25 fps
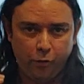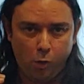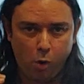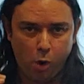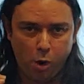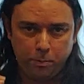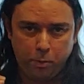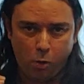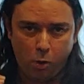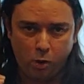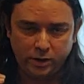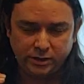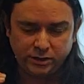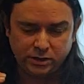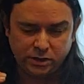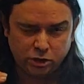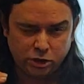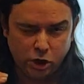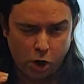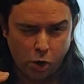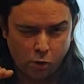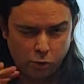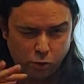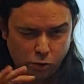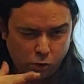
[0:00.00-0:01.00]
4 points
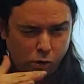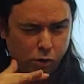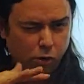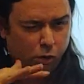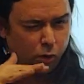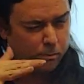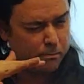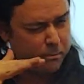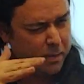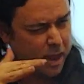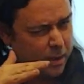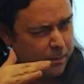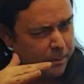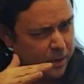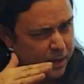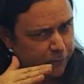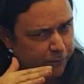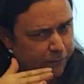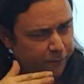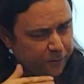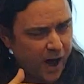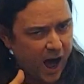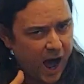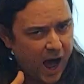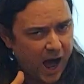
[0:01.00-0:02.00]
total, maybe
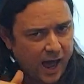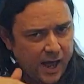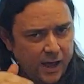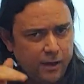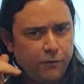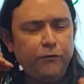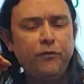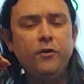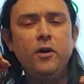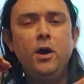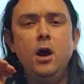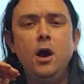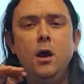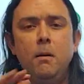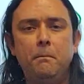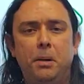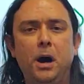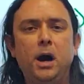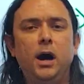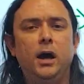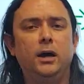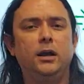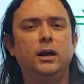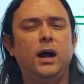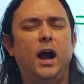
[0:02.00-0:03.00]
5,
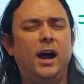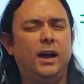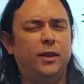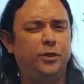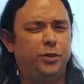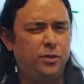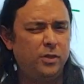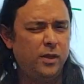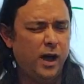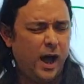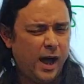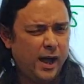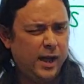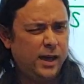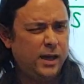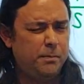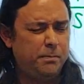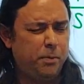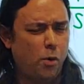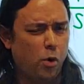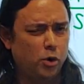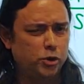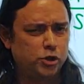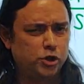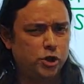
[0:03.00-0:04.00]
but I
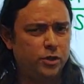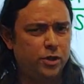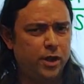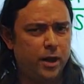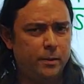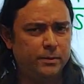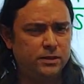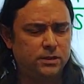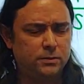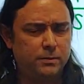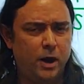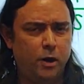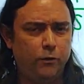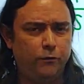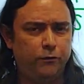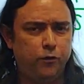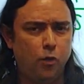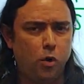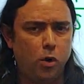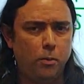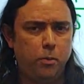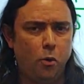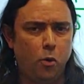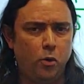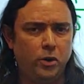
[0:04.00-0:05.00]
apportion them as about
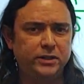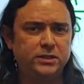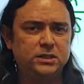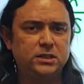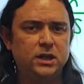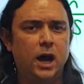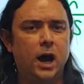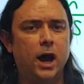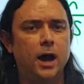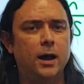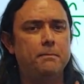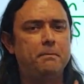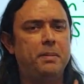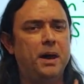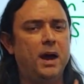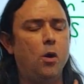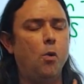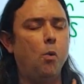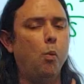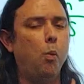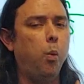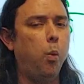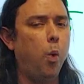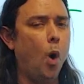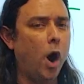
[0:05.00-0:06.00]
4 points. I
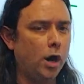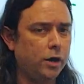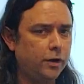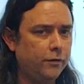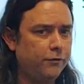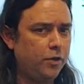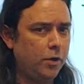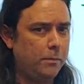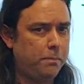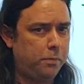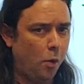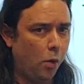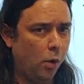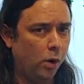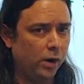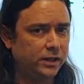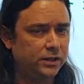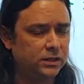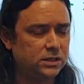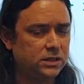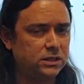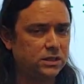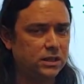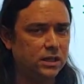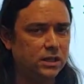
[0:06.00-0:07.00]
bet one of the
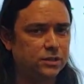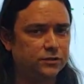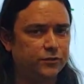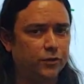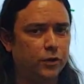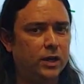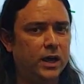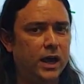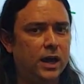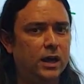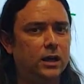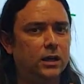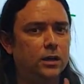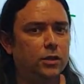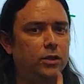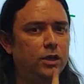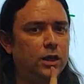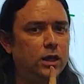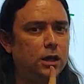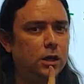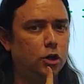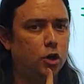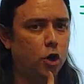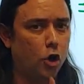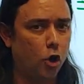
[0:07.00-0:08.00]
points is for getting
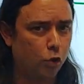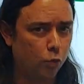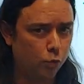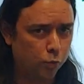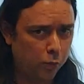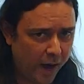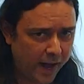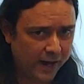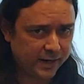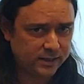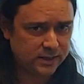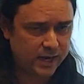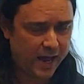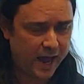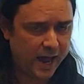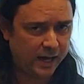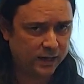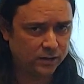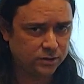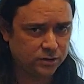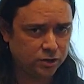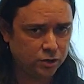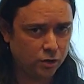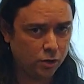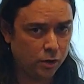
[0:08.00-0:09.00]
the correct
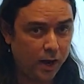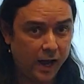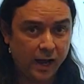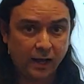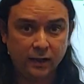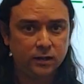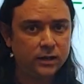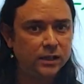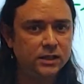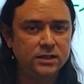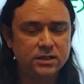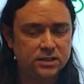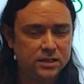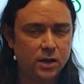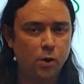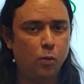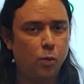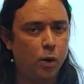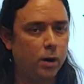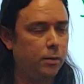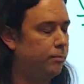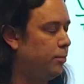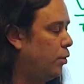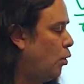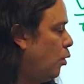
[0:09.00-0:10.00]
answer, at least at
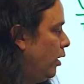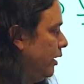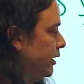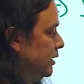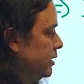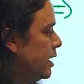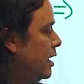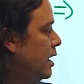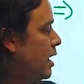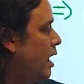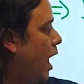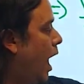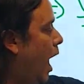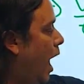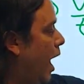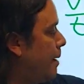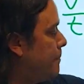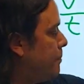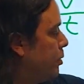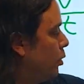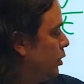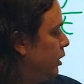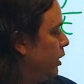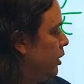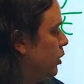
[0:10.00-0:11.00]
1 point. I
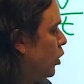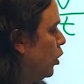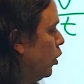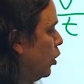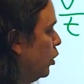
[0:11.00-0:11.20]
put it